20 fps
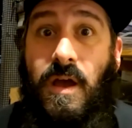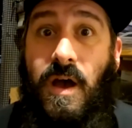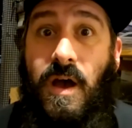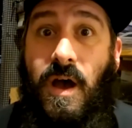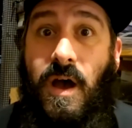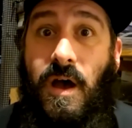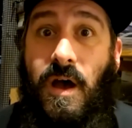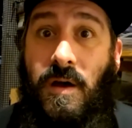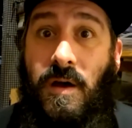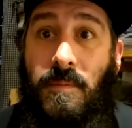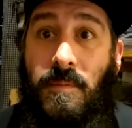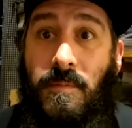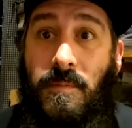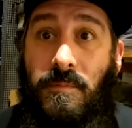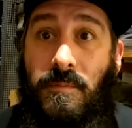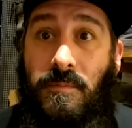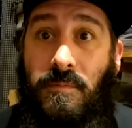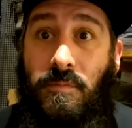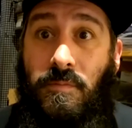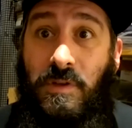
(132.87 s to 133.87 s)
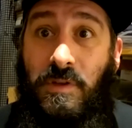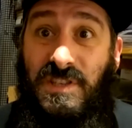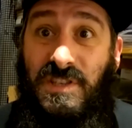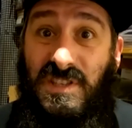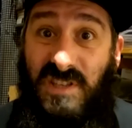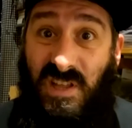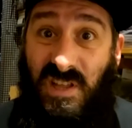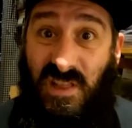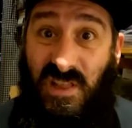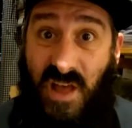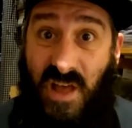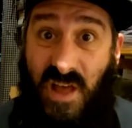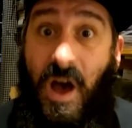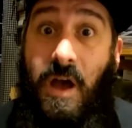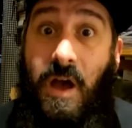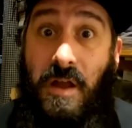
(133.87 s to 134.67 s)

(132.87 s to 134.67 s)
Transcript: um, which is a lot.